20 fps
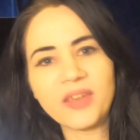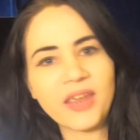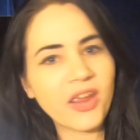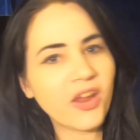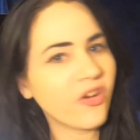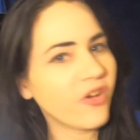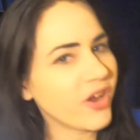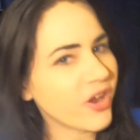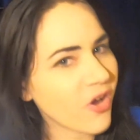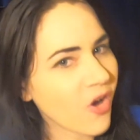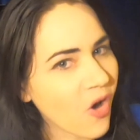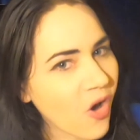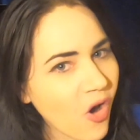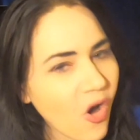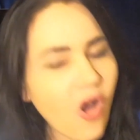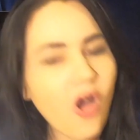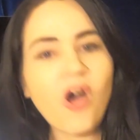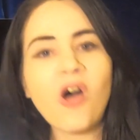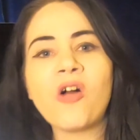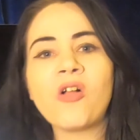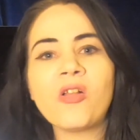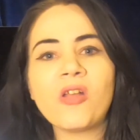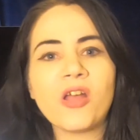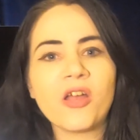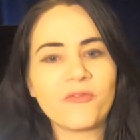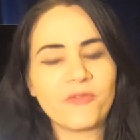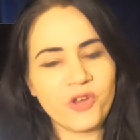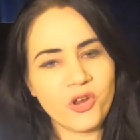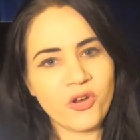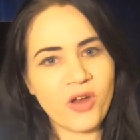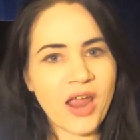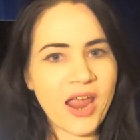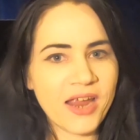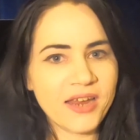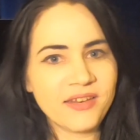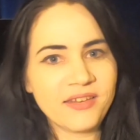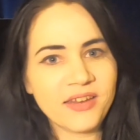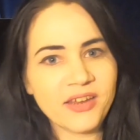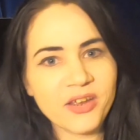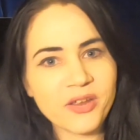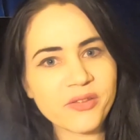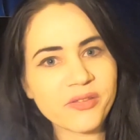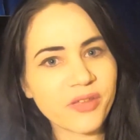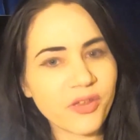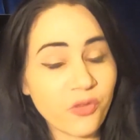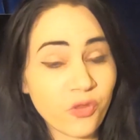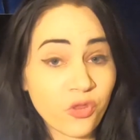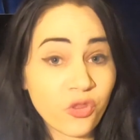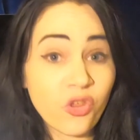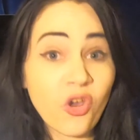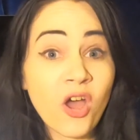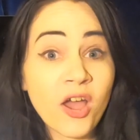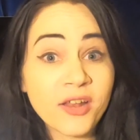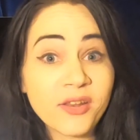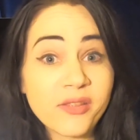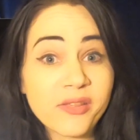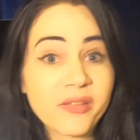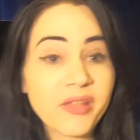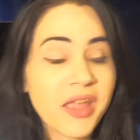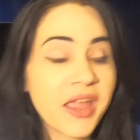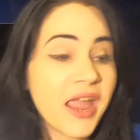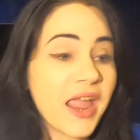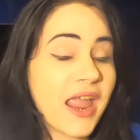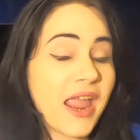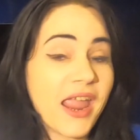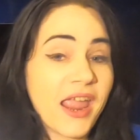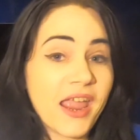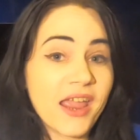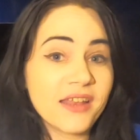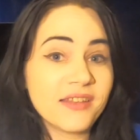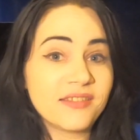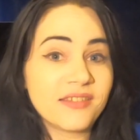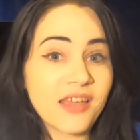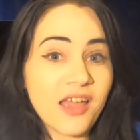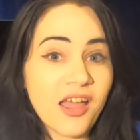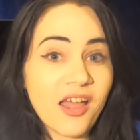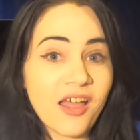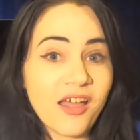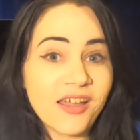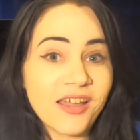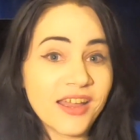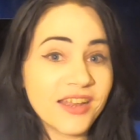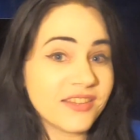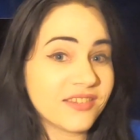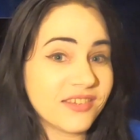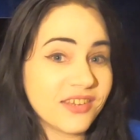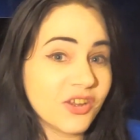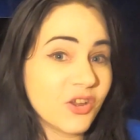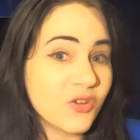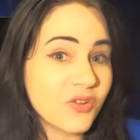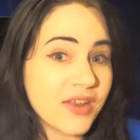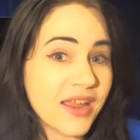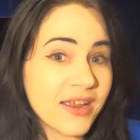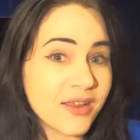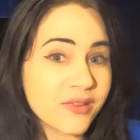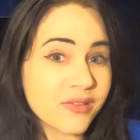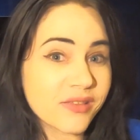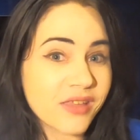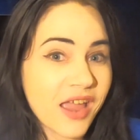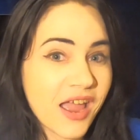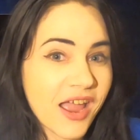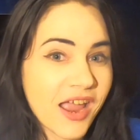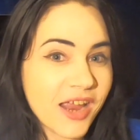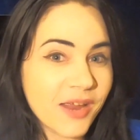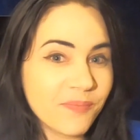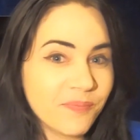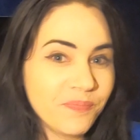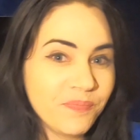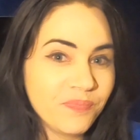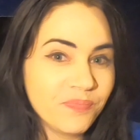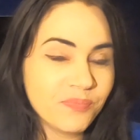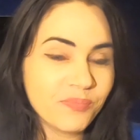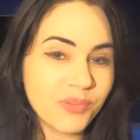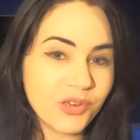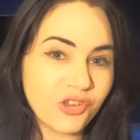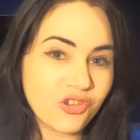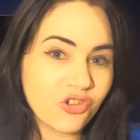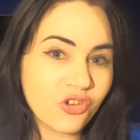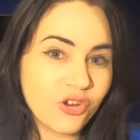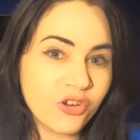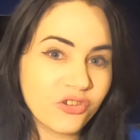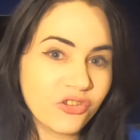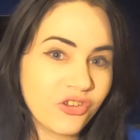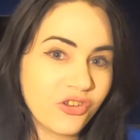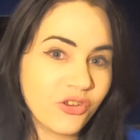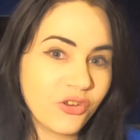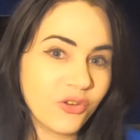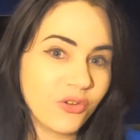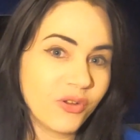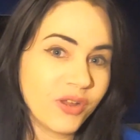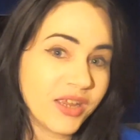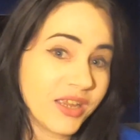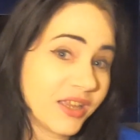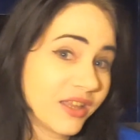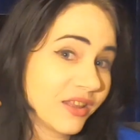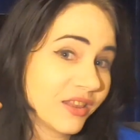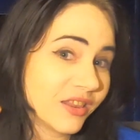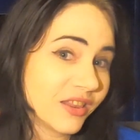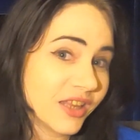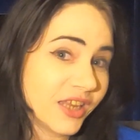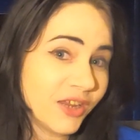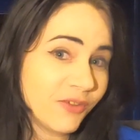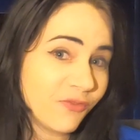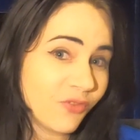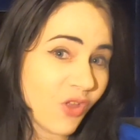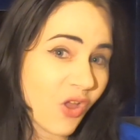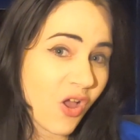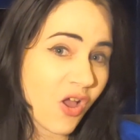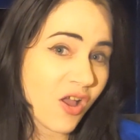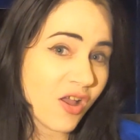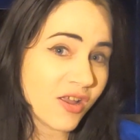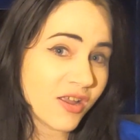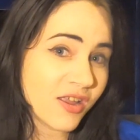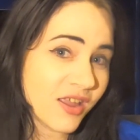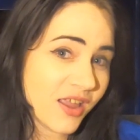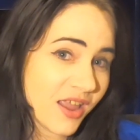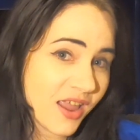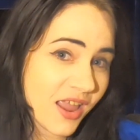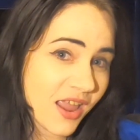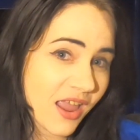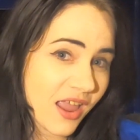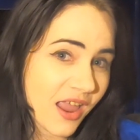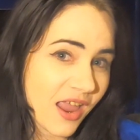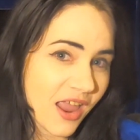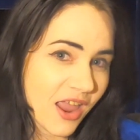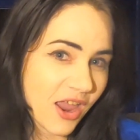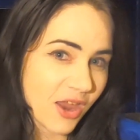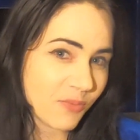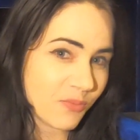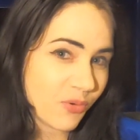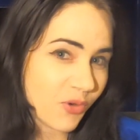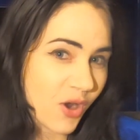to hearing all of your ideas and thoughts, and uh, until next time, be sure to live long and